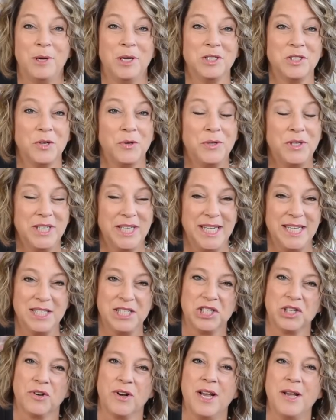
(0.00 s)
also on
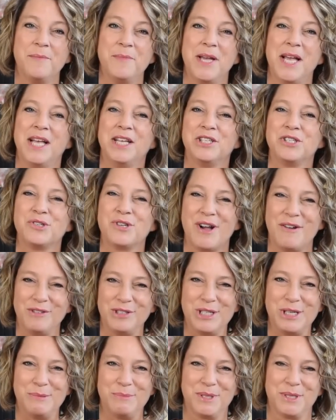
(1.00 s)
Instagram as Travel
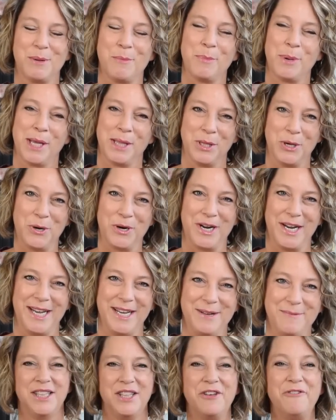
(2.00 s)
Tips by Laurie.
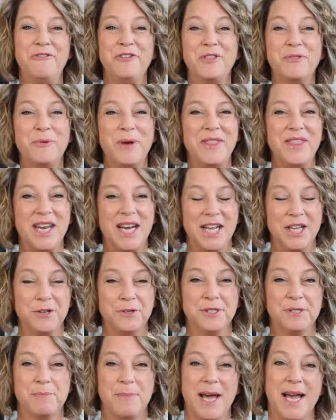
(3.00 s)
The fifth way that I
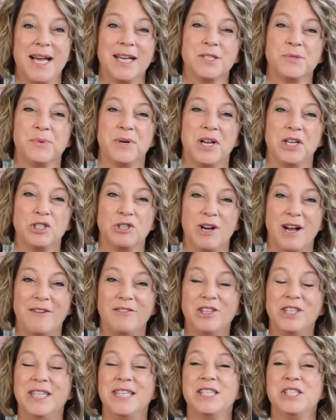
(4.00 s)
use bags when I
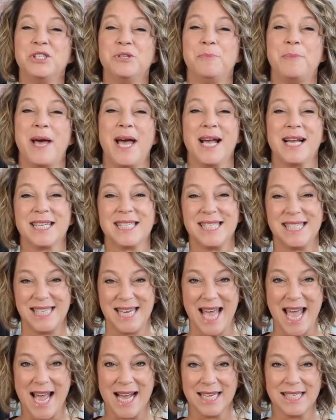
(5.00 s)
travel is to pack
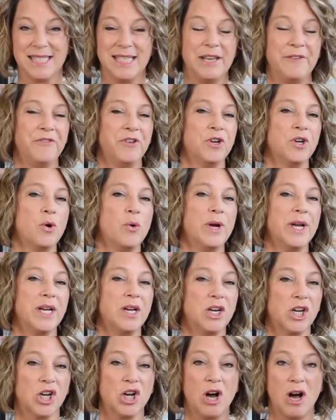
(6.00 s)
snacks. If you're going
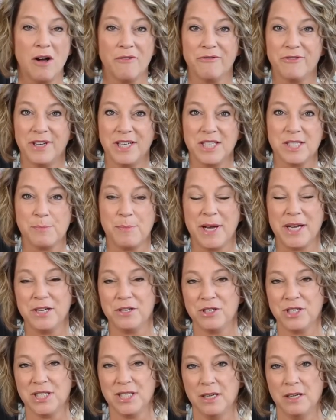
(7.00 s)
on a conference by
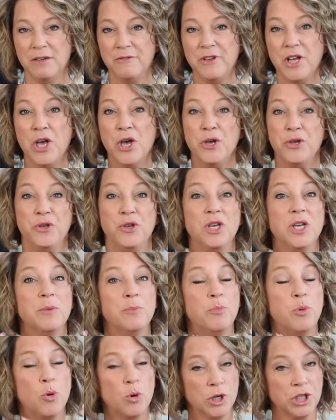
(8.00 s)
yourself, you
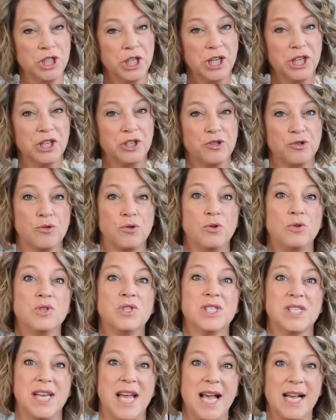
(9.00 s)
can portion control
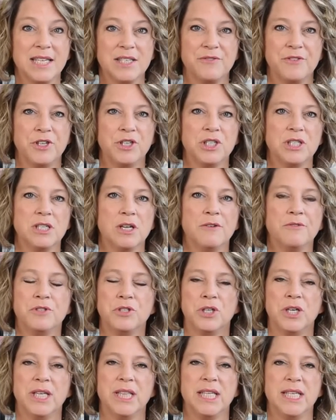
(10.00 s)
snacks for yourself
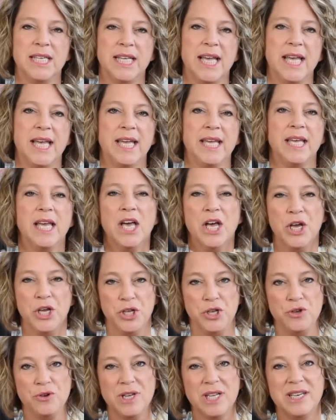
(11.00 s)
during the day.
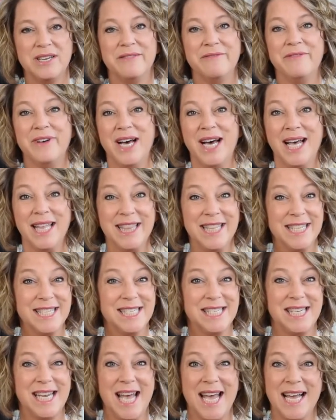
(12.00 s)
You can divide the
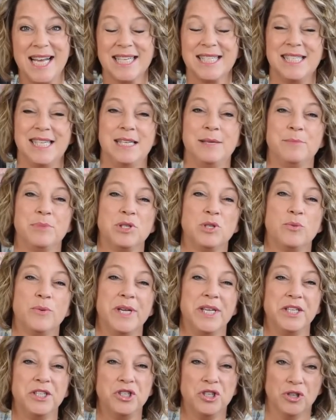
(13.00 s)
snacks in
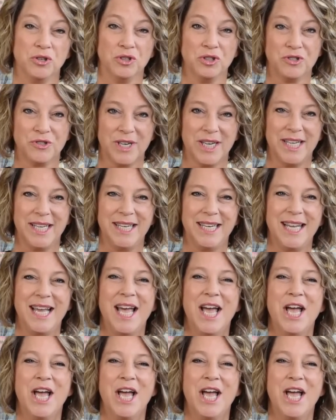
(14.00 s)
between children.